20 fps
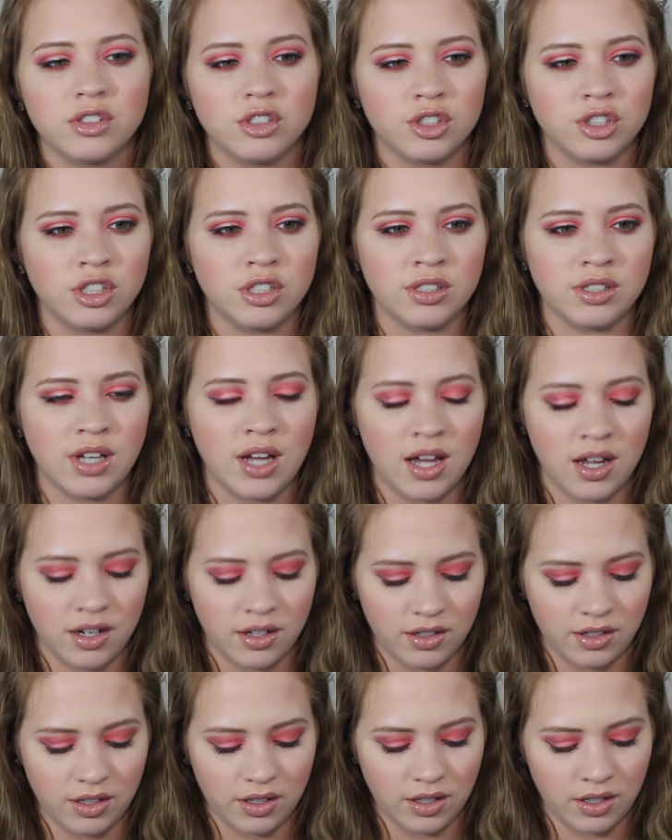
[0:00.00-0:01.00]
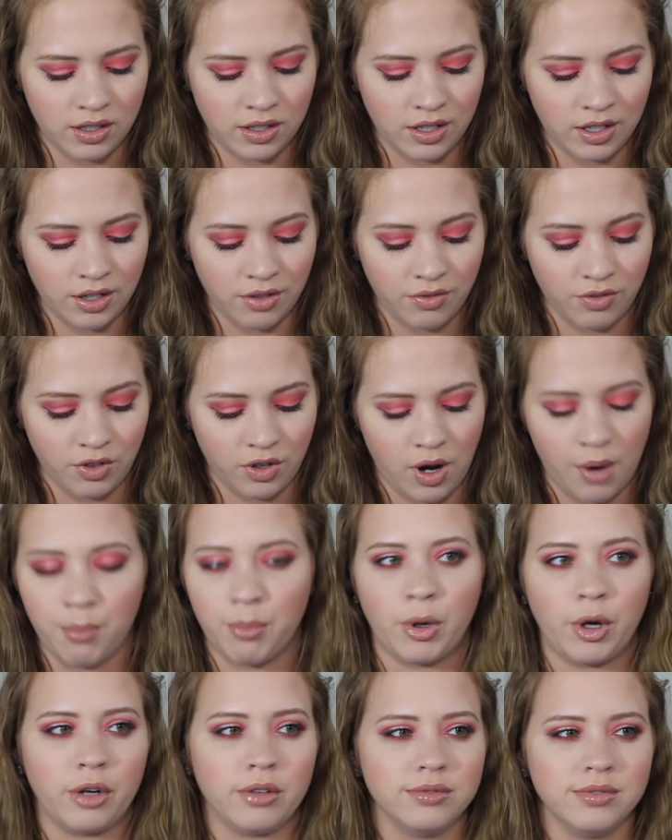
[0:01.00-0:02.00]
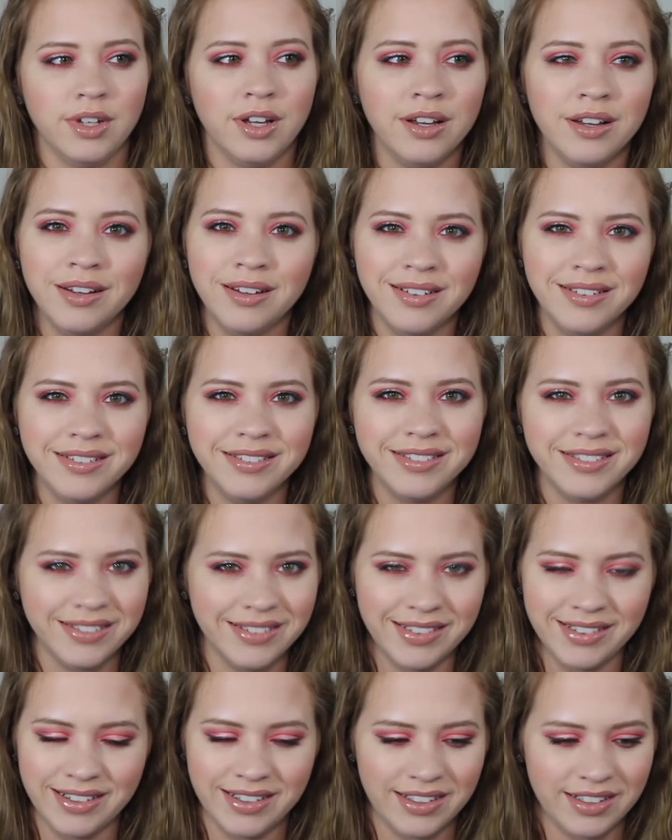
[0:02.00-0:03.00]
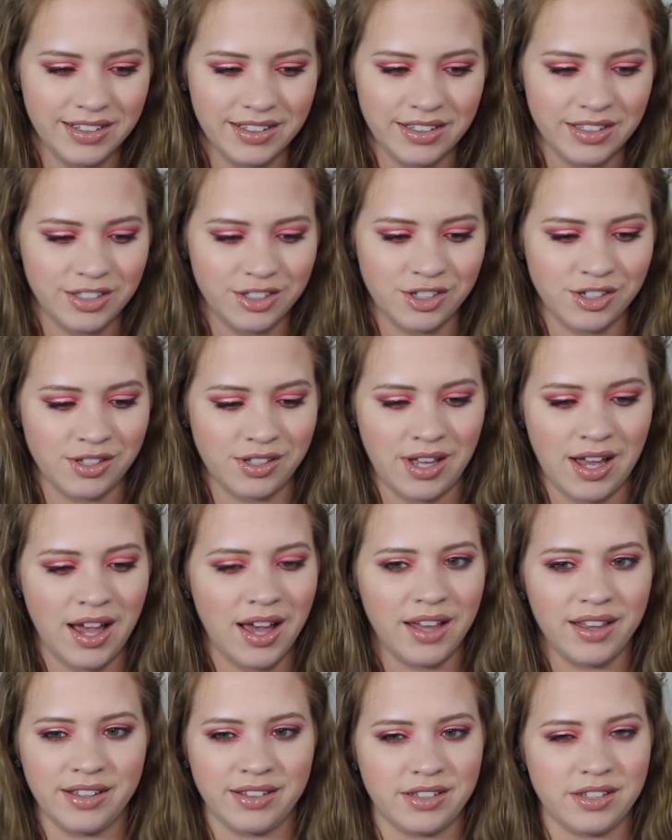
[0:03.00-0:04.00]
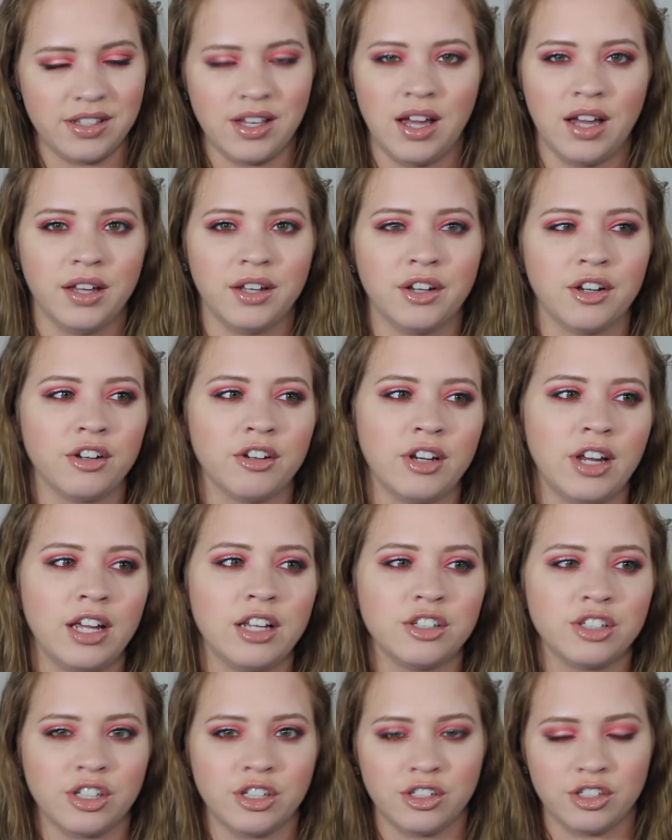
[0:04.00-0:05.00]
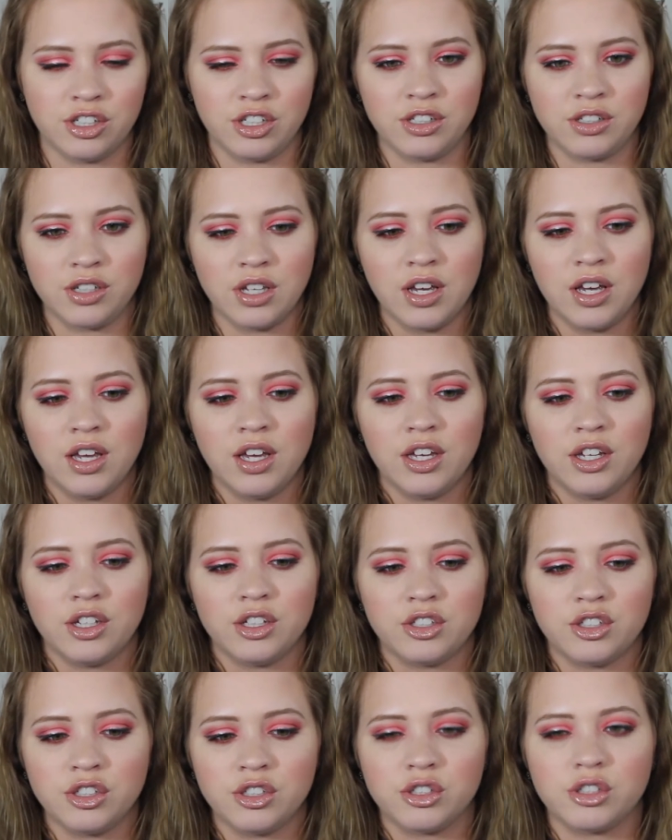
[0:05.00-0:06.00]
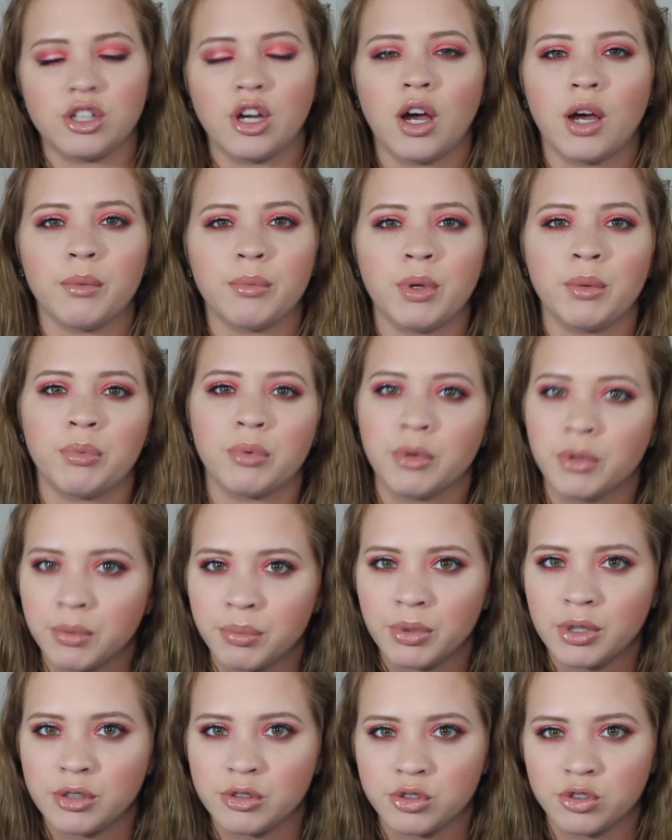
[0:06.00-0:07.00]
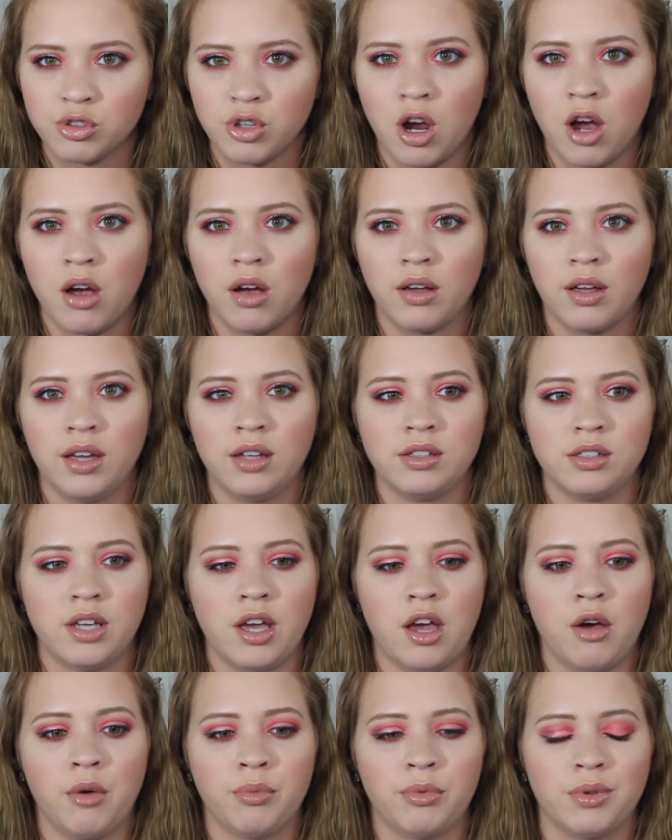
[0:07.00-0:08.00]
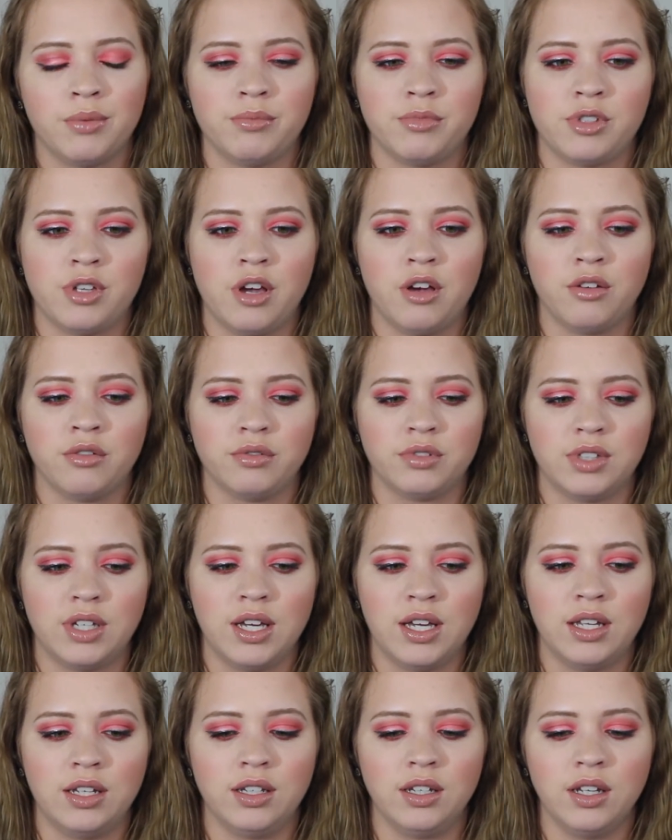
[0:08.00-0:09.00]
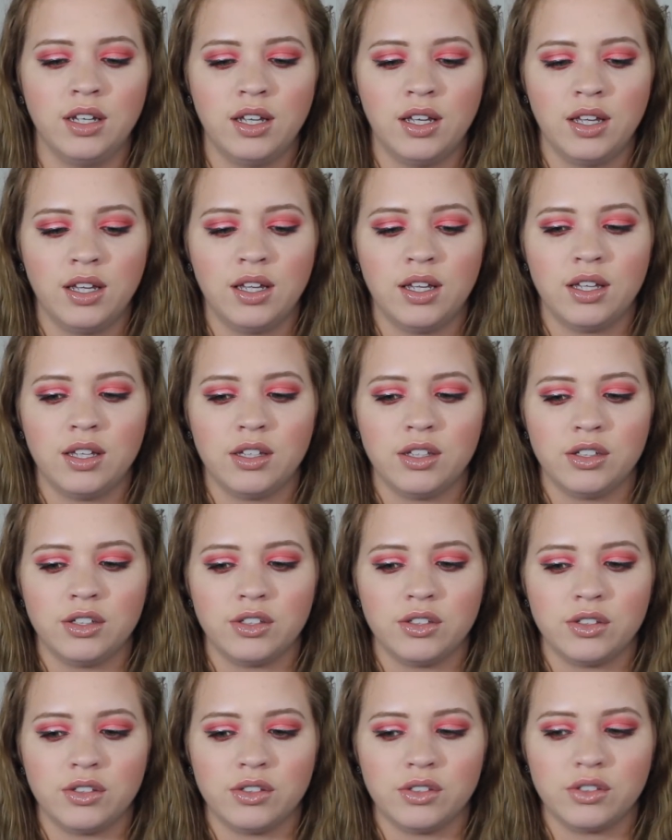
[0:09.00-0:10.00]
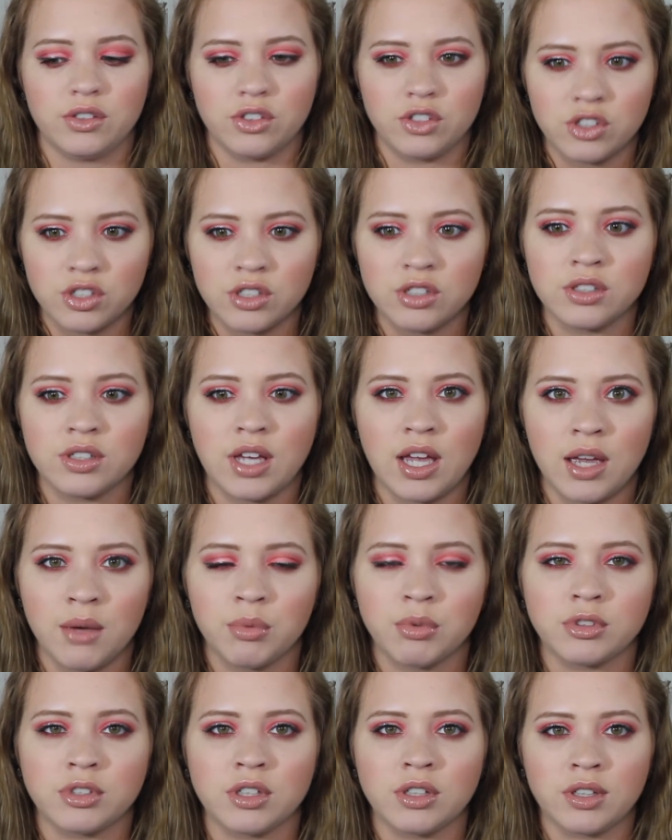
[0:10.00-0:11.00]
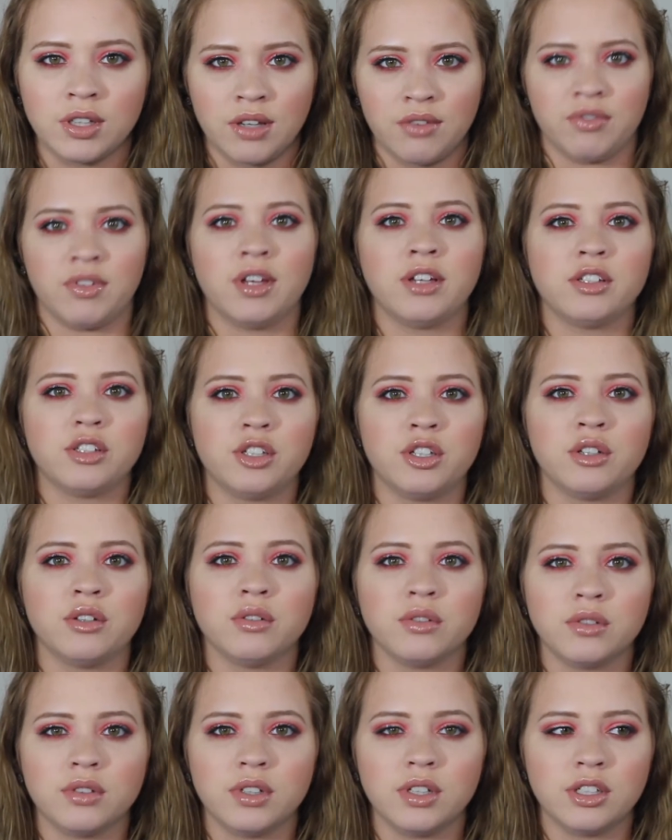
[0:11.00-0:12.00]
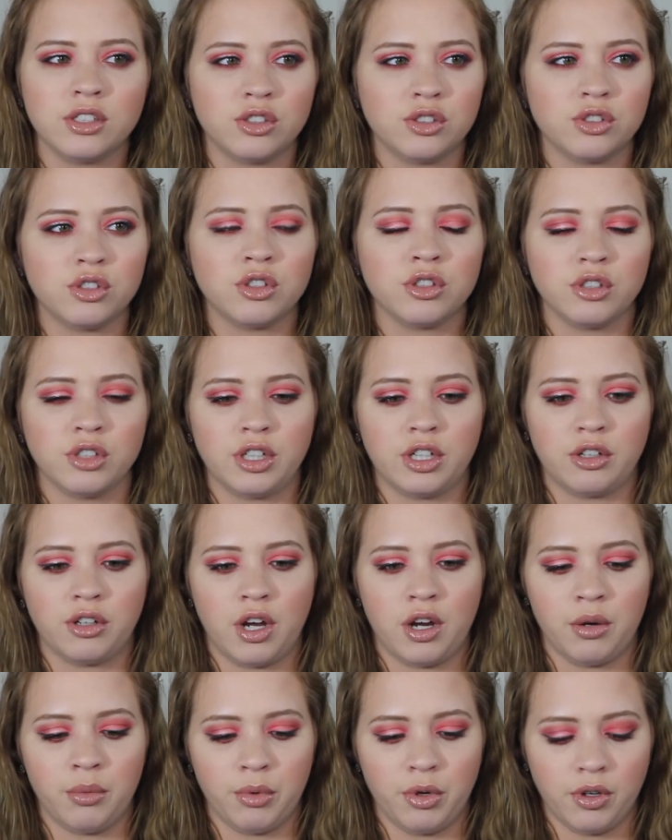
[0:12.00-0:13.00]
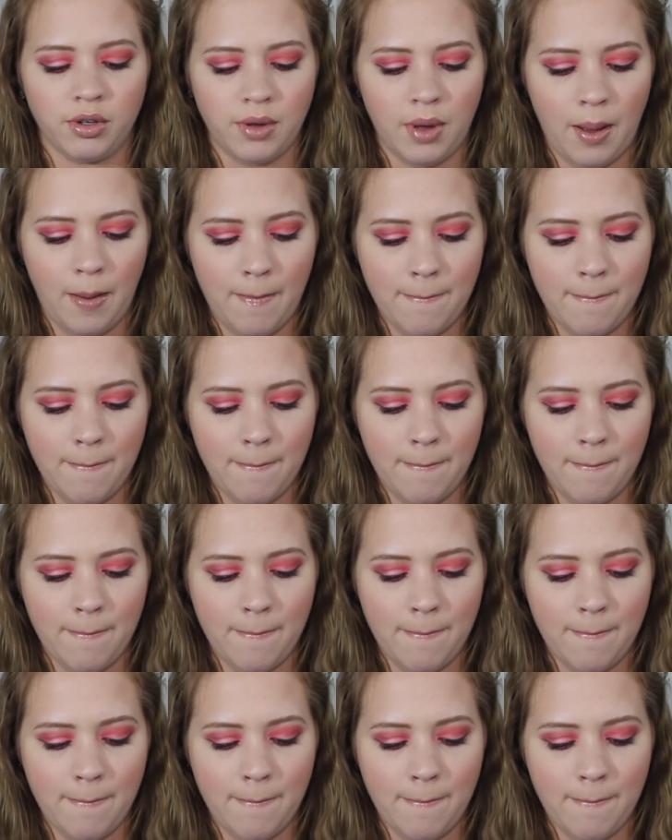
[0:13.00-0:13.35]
She's not a giver-upper. She's not. It's not in her nature. She's taught people to be strong and to help themselves, and she's able to live that too. It's truly incredible.